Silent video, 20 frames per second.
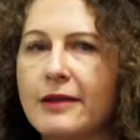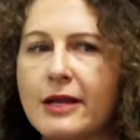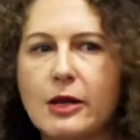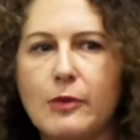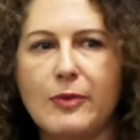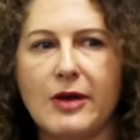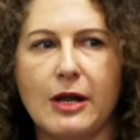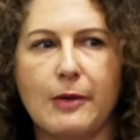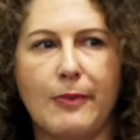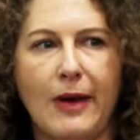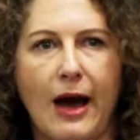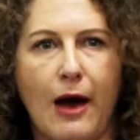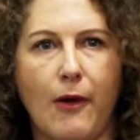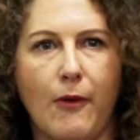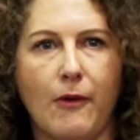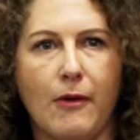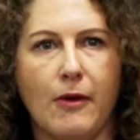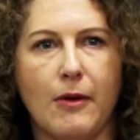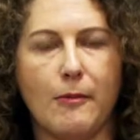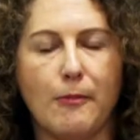little bit
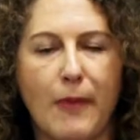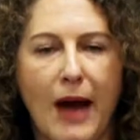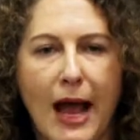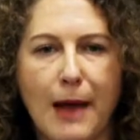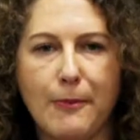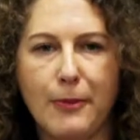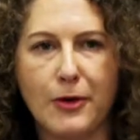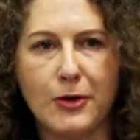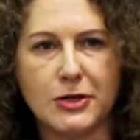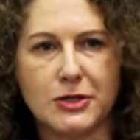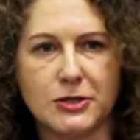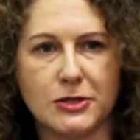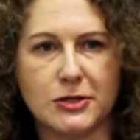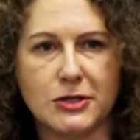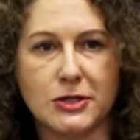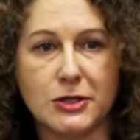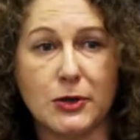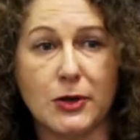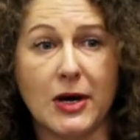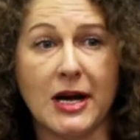about my
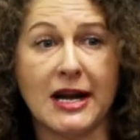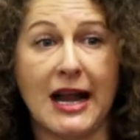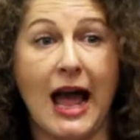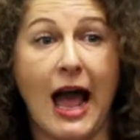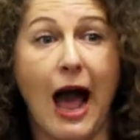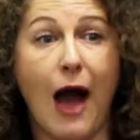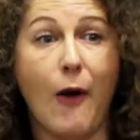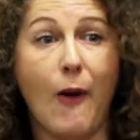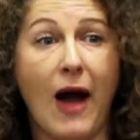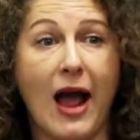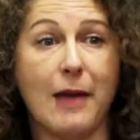personal story and how